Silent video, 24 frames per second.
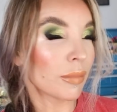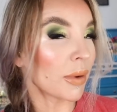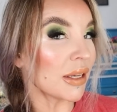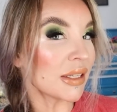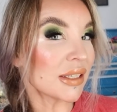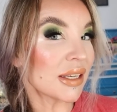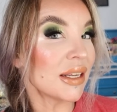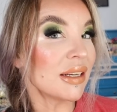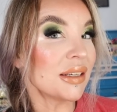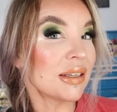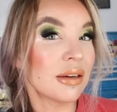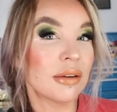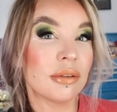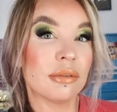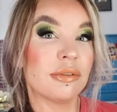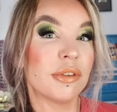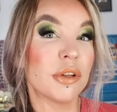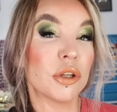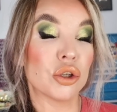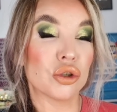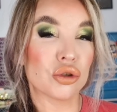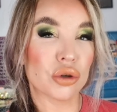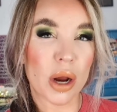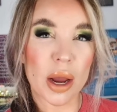my skin didn't
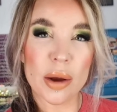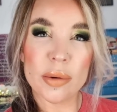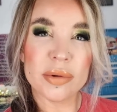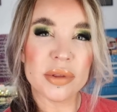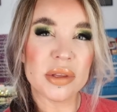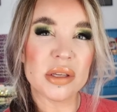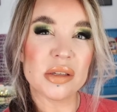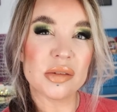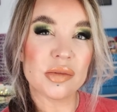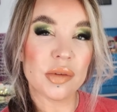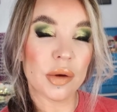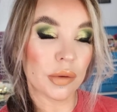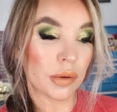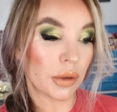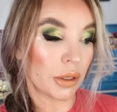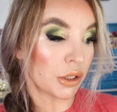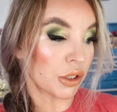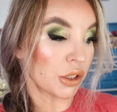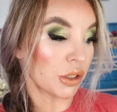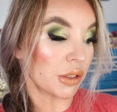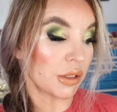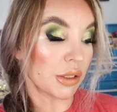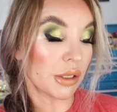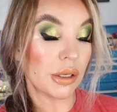feel dry with these
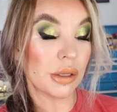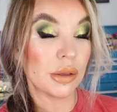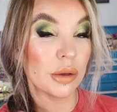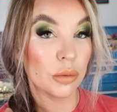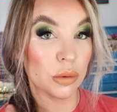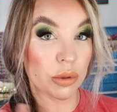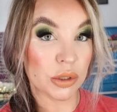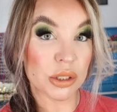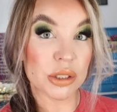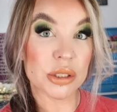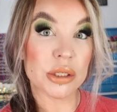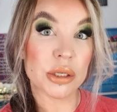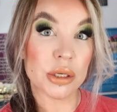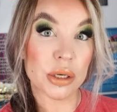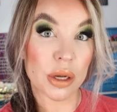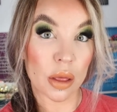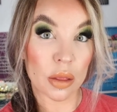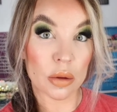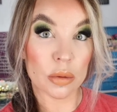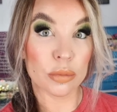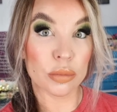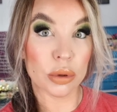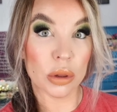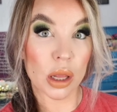foundations either, which is
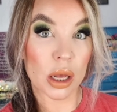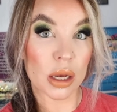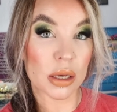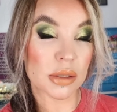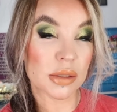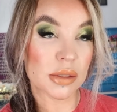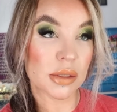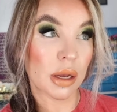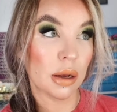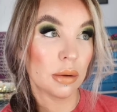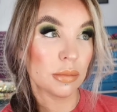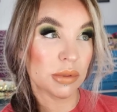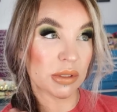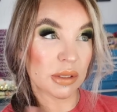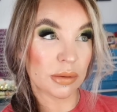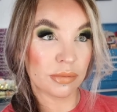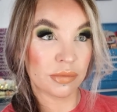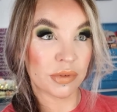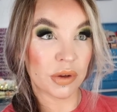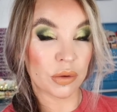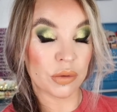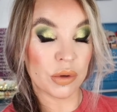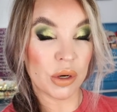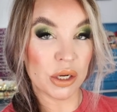another plus. Um, some
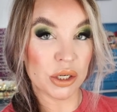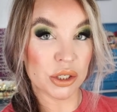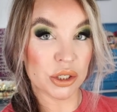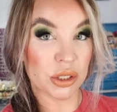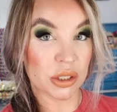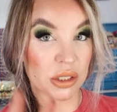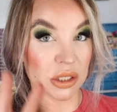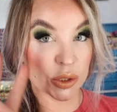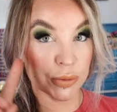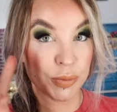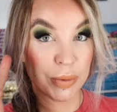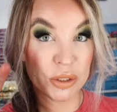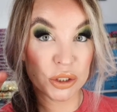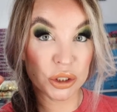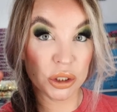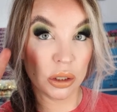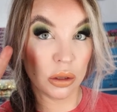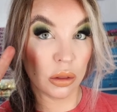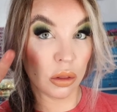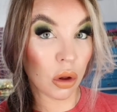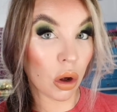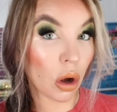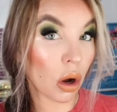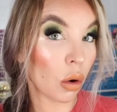foundations, especially
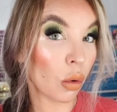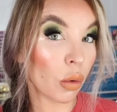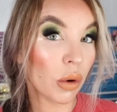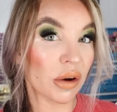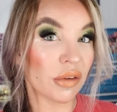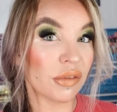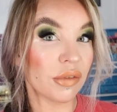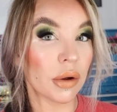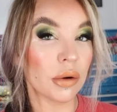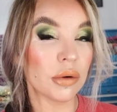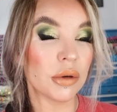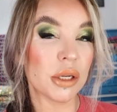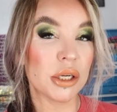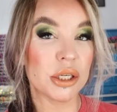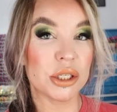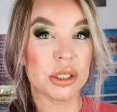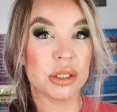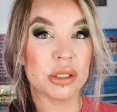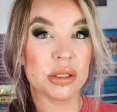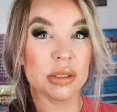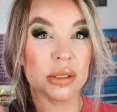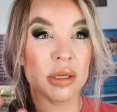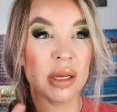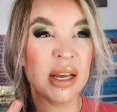long wear
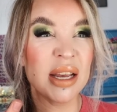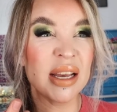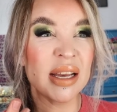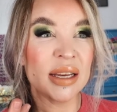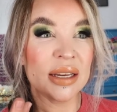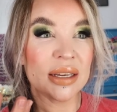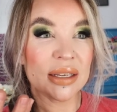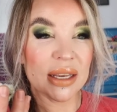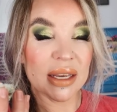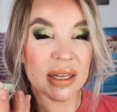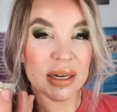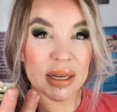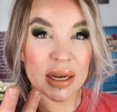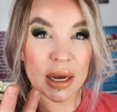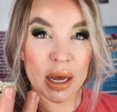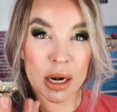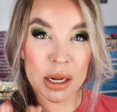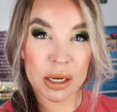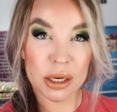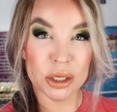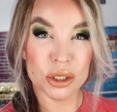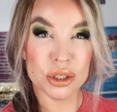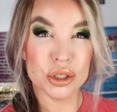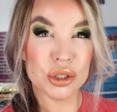foundations, can kind
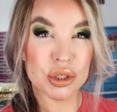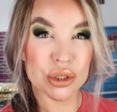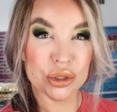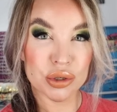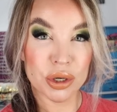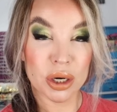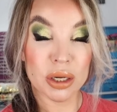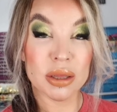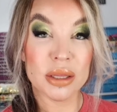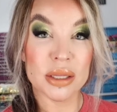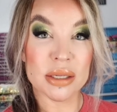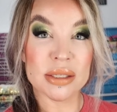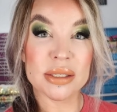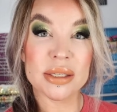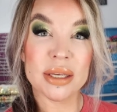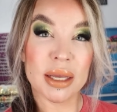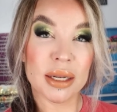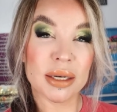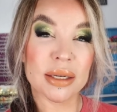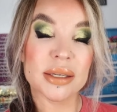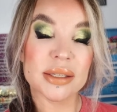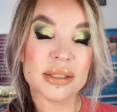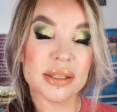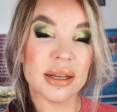of constrict the
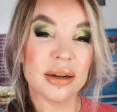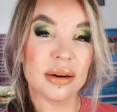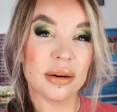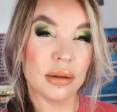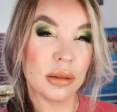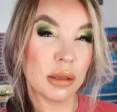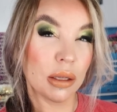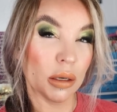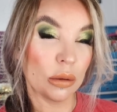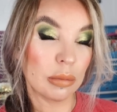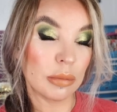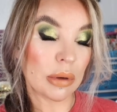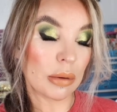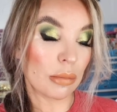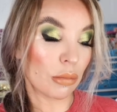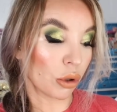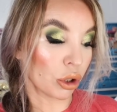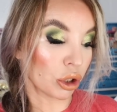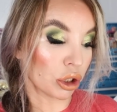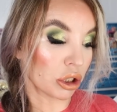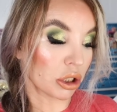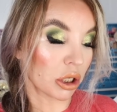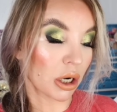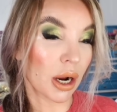skin because they're a little bit
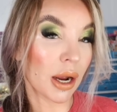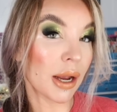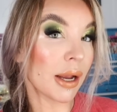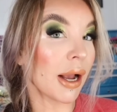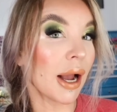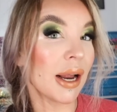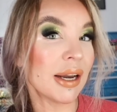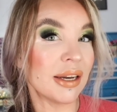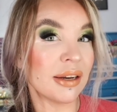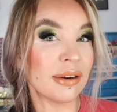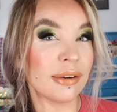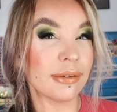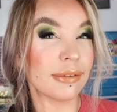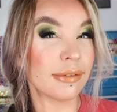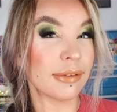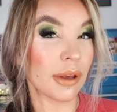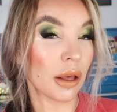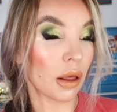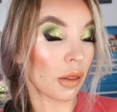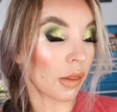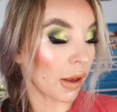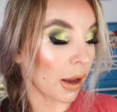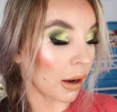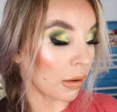more drying. I didn't
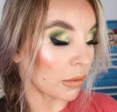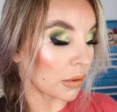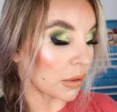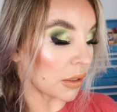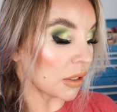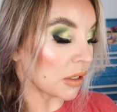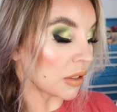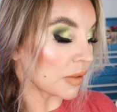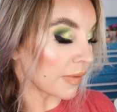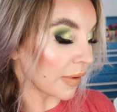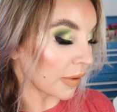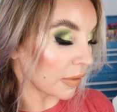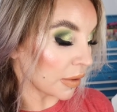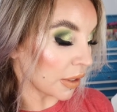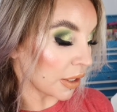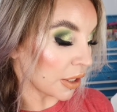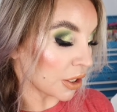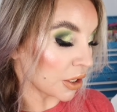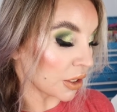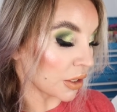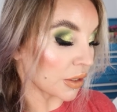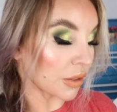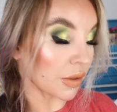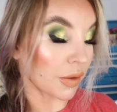feel that with these
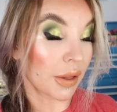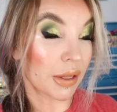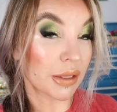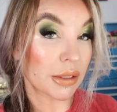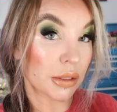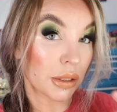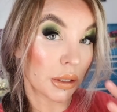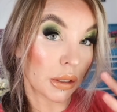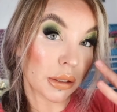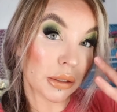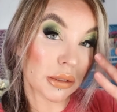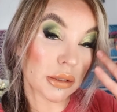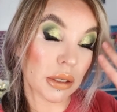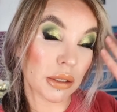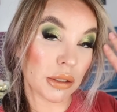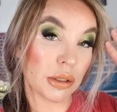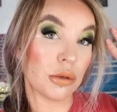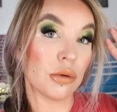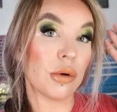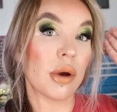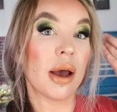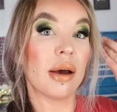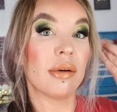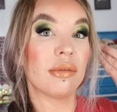foundations, so that's good because I
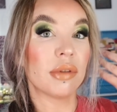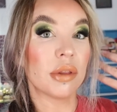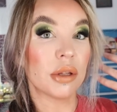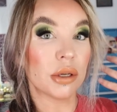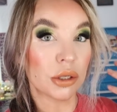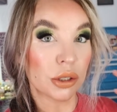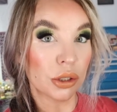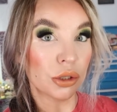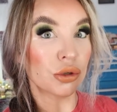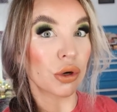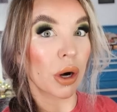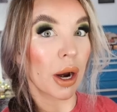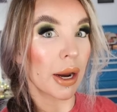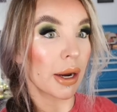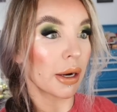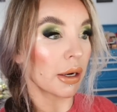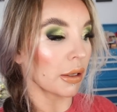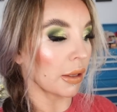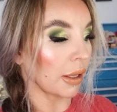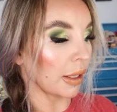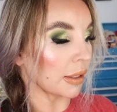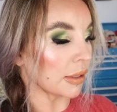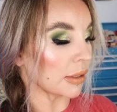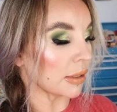do have the
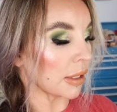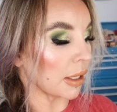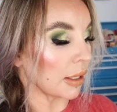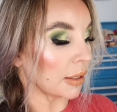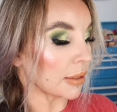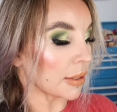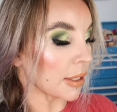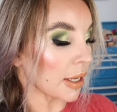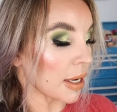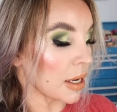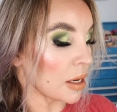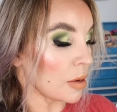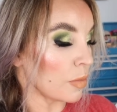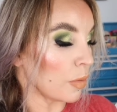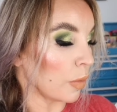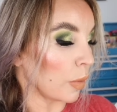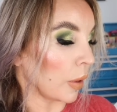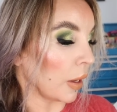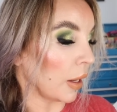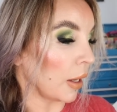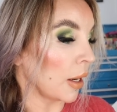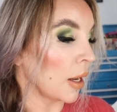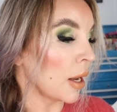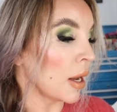drier like skin type.
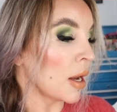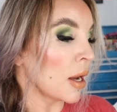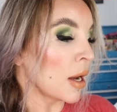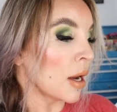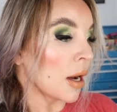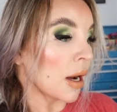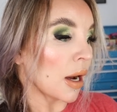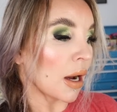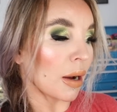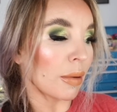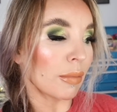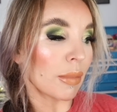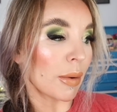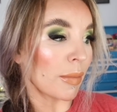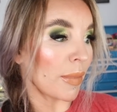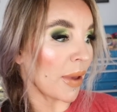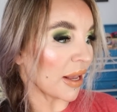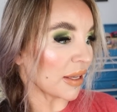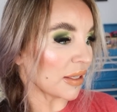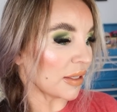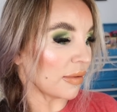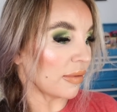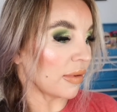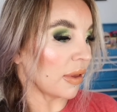But um,
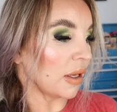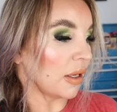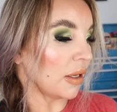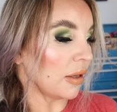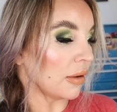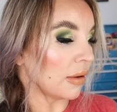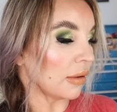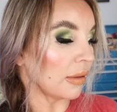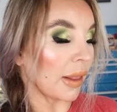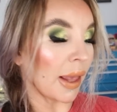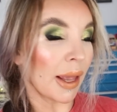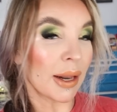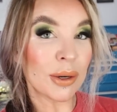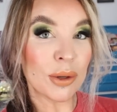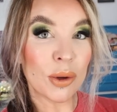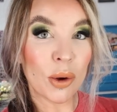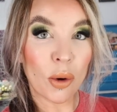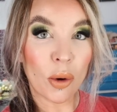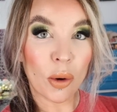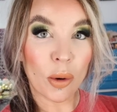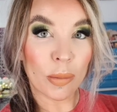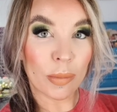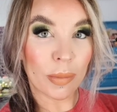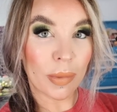massive thank you to
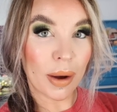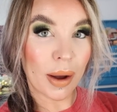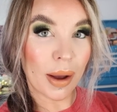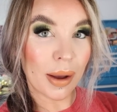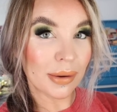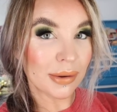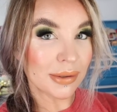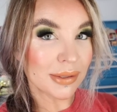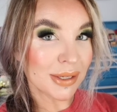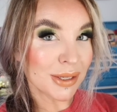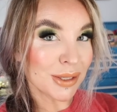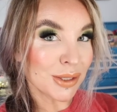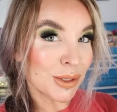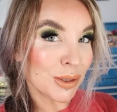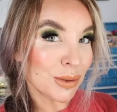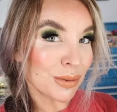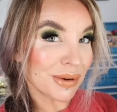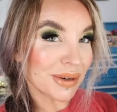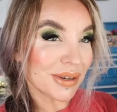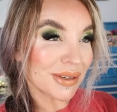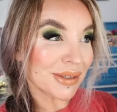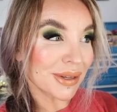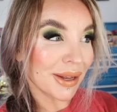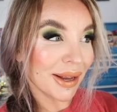Lancome. I was like
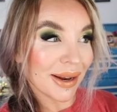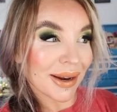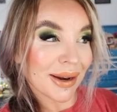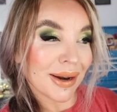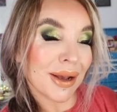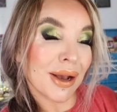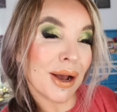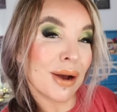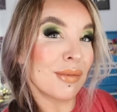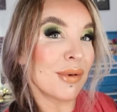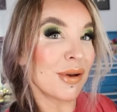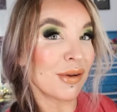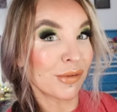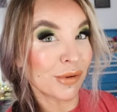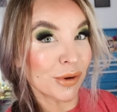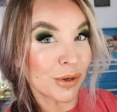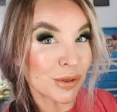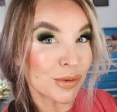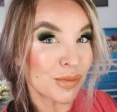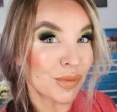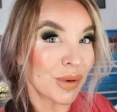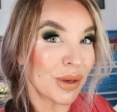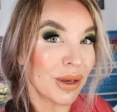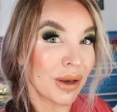super excited. I got my
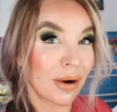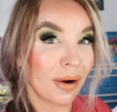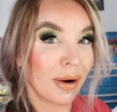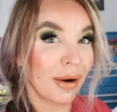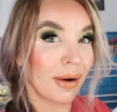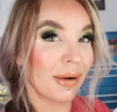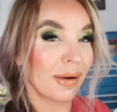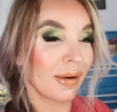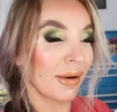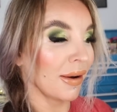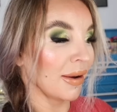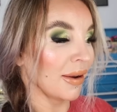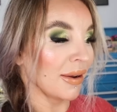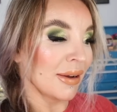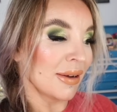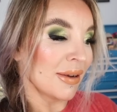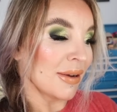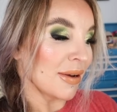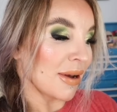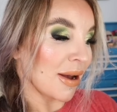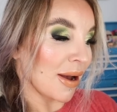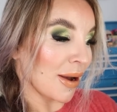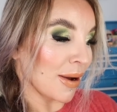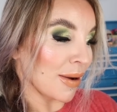first PR
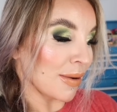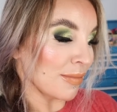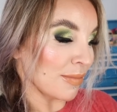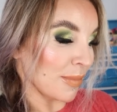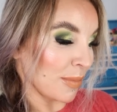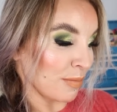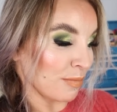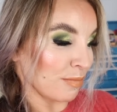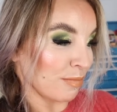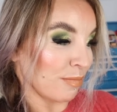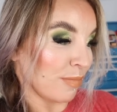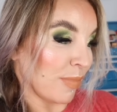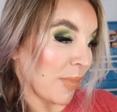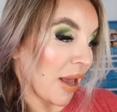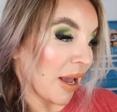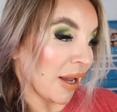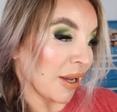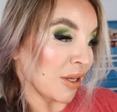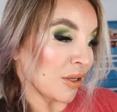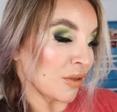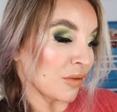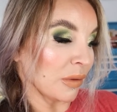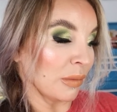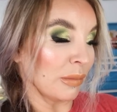um,
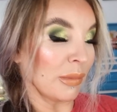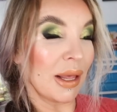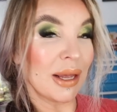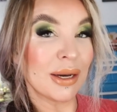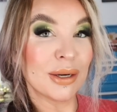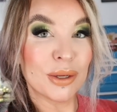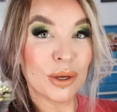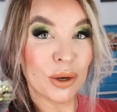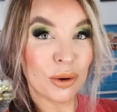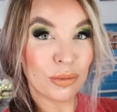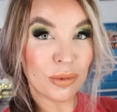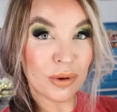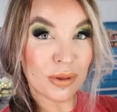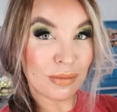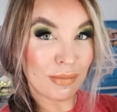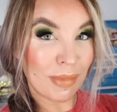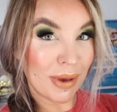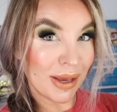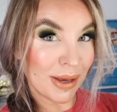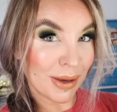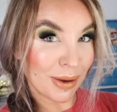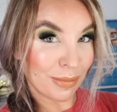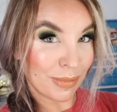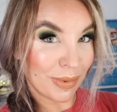package from Lancome with
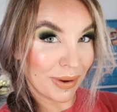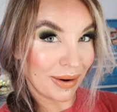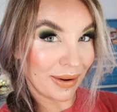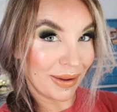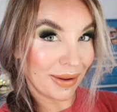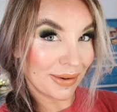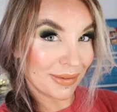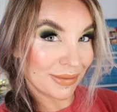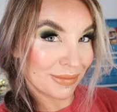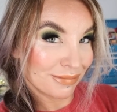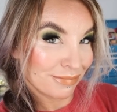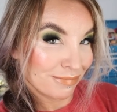makeup in it.